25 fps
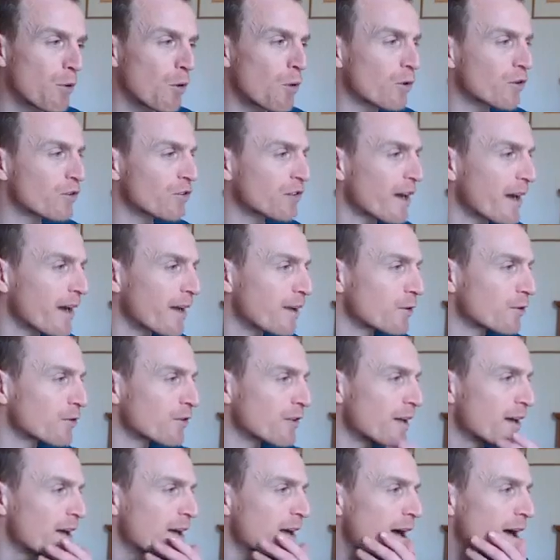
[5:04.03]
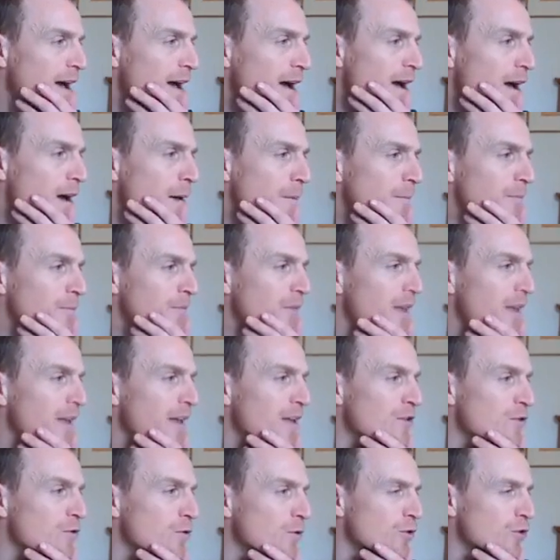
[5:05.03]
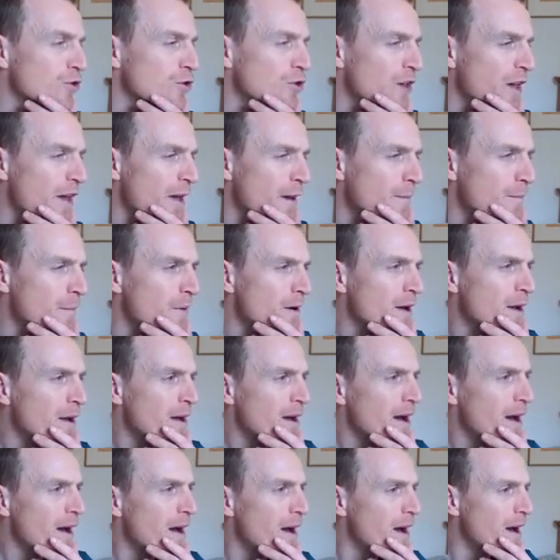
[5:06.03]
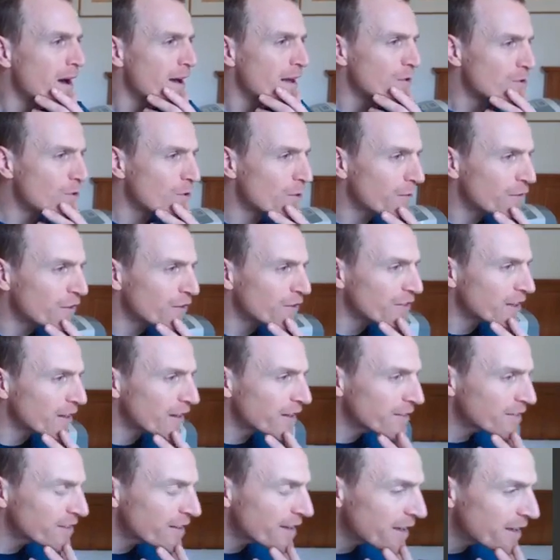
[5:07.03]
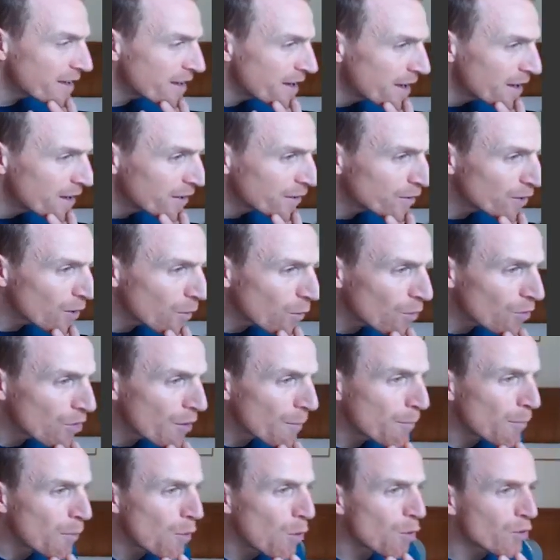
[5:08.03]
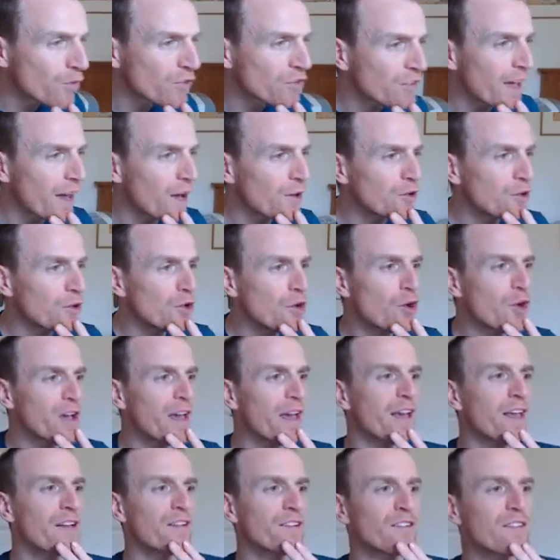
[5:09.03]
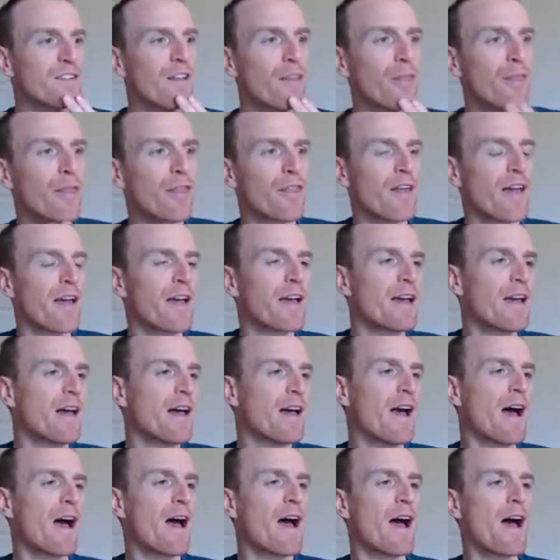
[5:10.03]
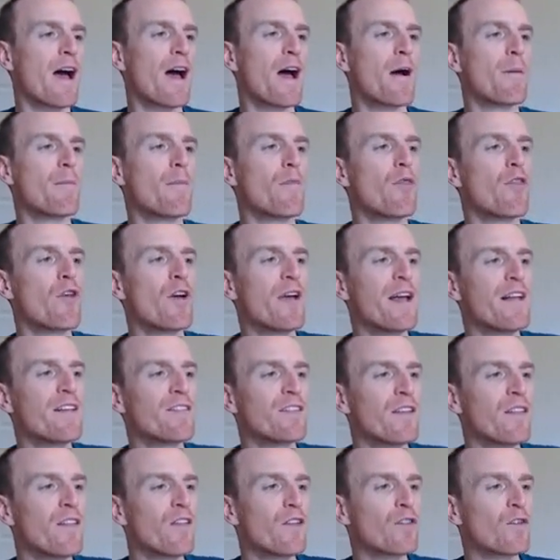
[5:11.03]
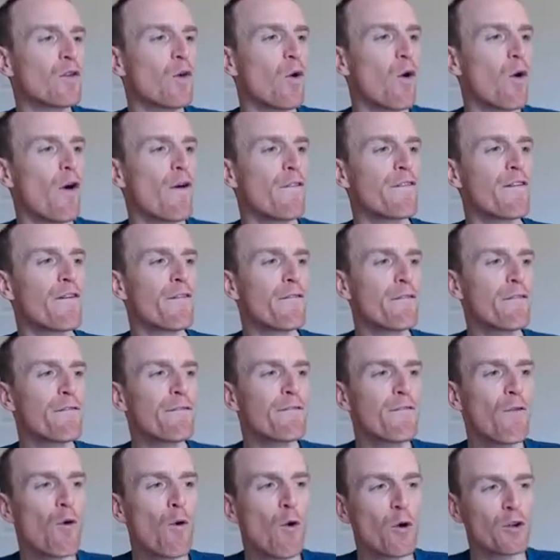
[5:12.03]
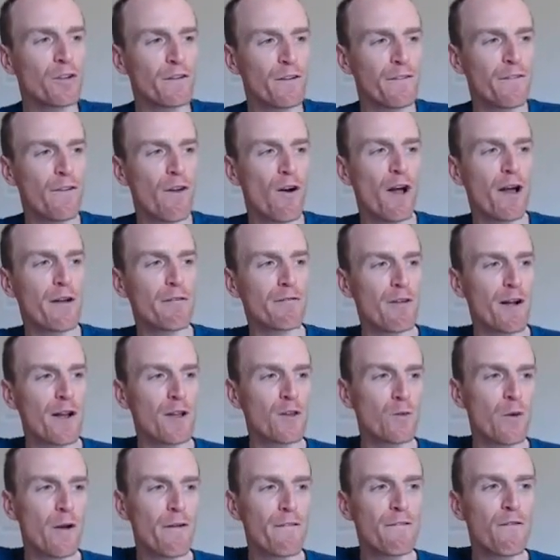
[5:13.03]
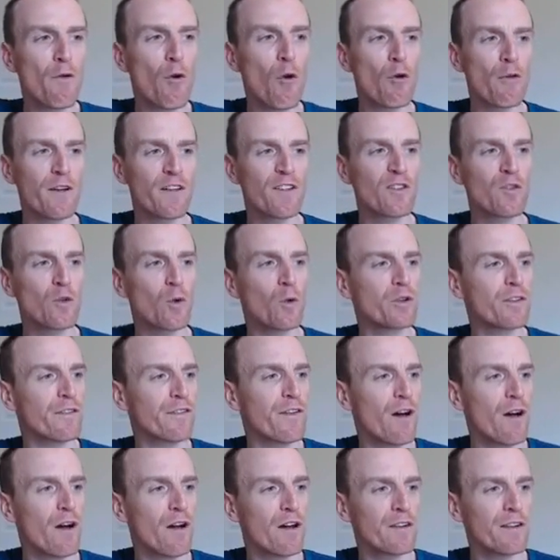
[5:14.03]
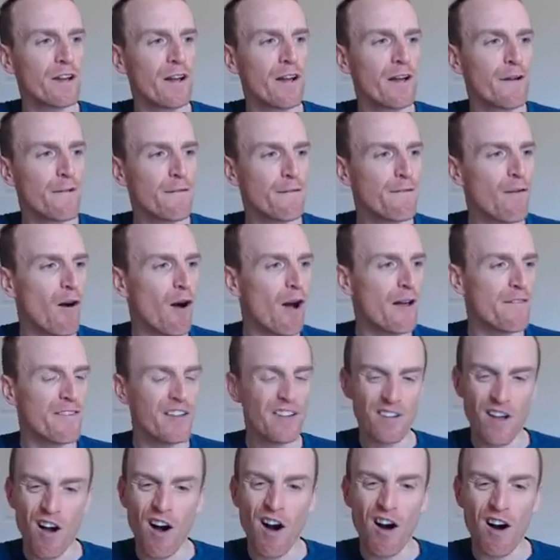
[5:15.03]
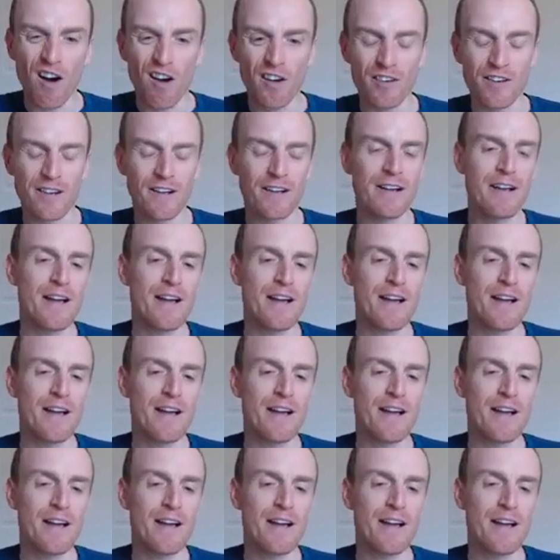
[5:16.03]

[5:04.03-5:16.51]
Borg scales in your gym, in your facility. So on the Borg scale, you're looking at something that is in the sort of 4 to 5 range, where 4 is sort of hard, 5 is hard.